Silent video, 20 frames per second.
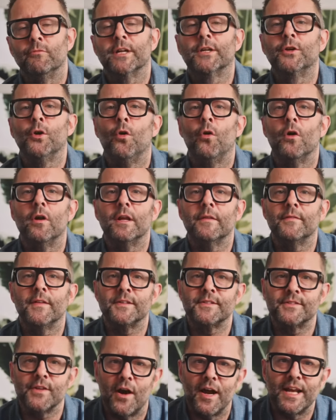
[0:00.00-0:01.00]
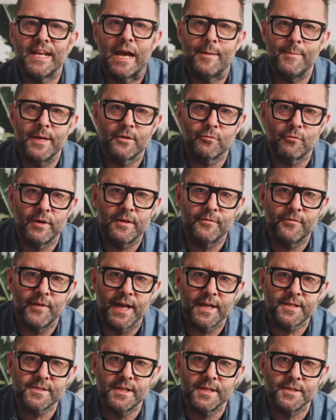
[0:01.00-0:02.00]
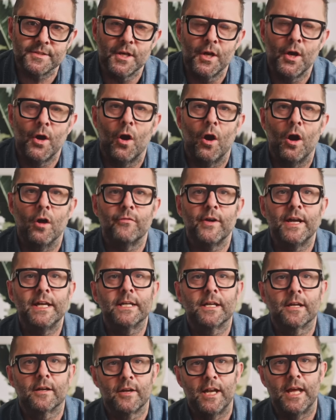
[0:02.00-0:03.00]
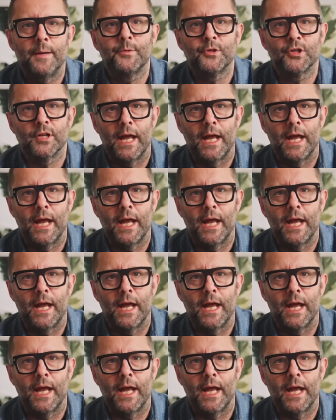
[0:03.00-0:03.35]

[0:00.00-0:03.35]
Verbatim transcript: recalling the dynamic reflexes of a Klipsch